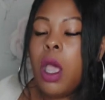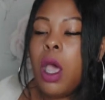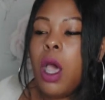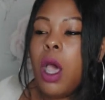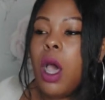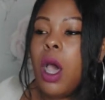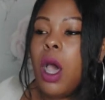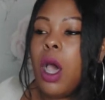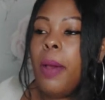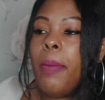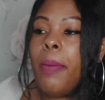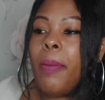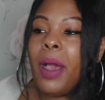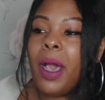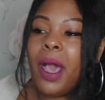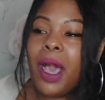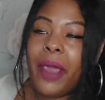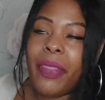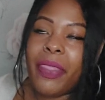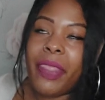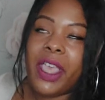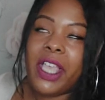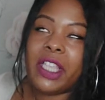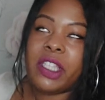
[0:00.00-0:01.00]
Um,
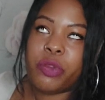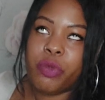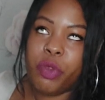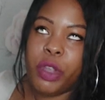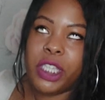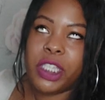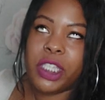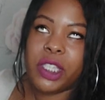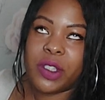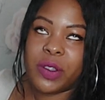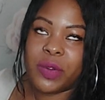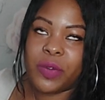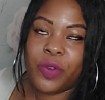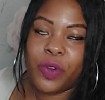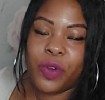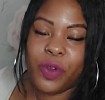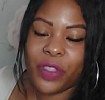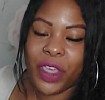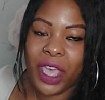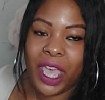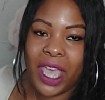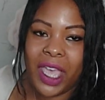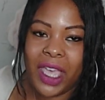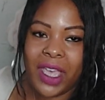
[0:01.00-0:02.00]
uh, there's reasons for
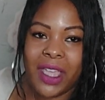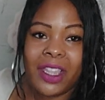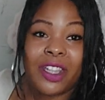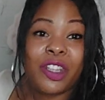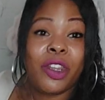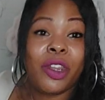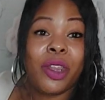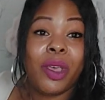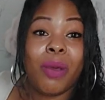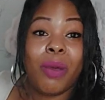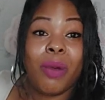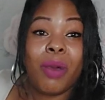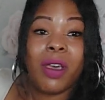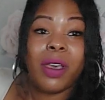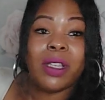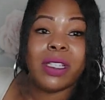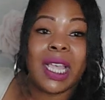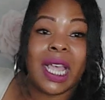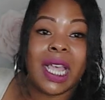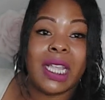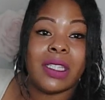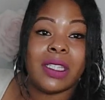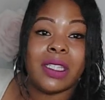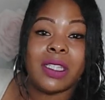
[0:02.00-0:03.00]
that. You know what,
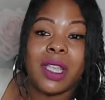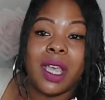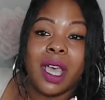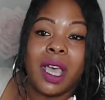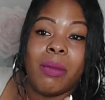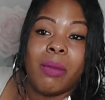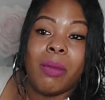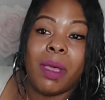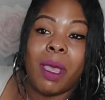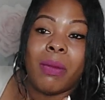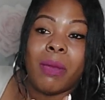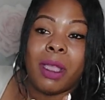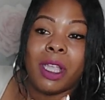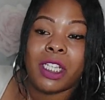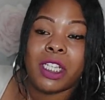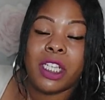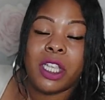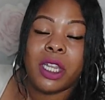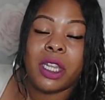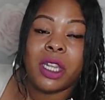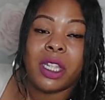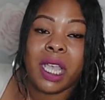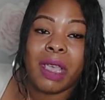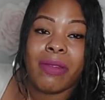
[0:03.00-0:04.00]
Cancer? I'm I'm actually
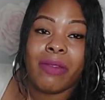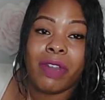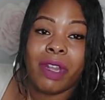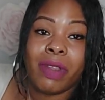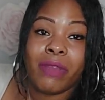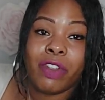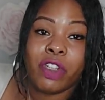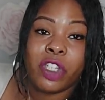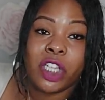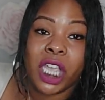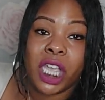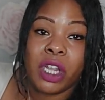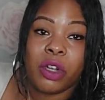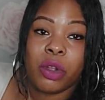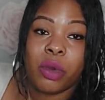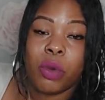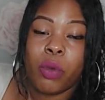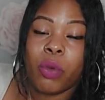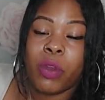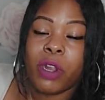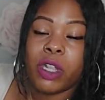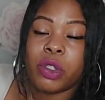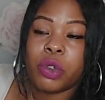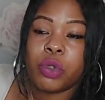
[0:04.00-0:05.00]
gonna have another channel
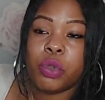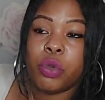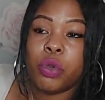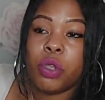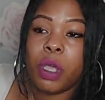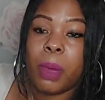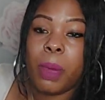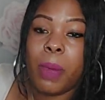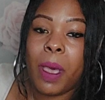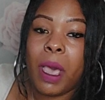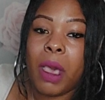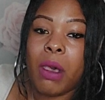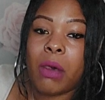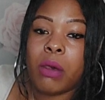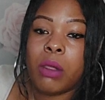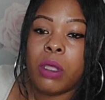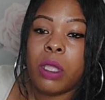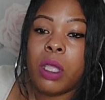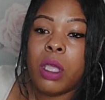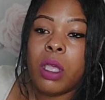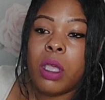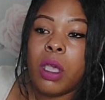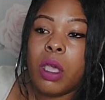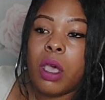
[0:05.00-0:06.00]
where I talk about
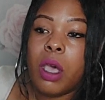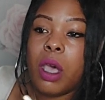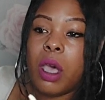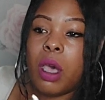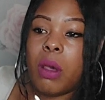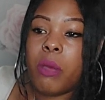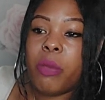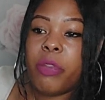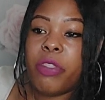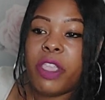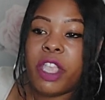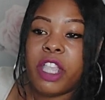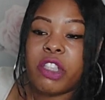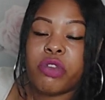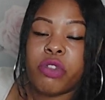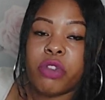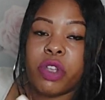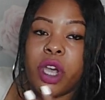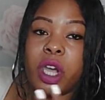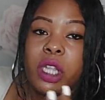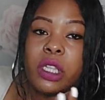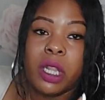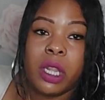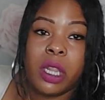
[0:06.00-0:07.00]
um things
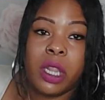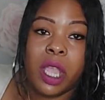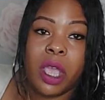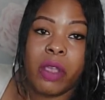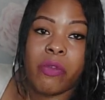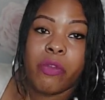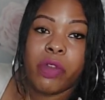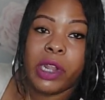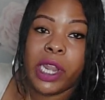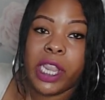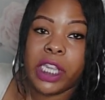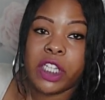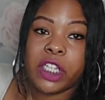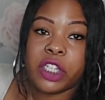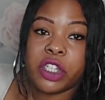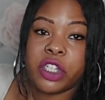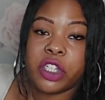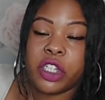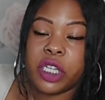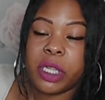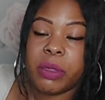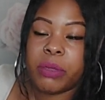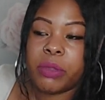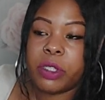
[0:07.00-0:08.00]
regarding love
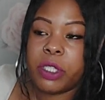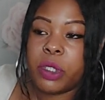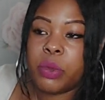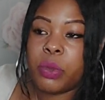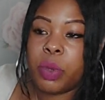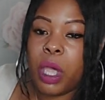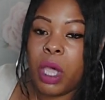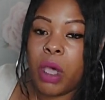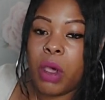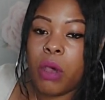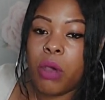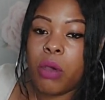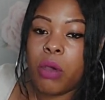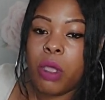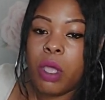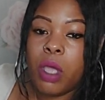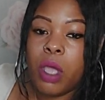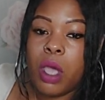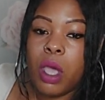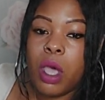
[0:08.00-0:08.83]
relationships as well.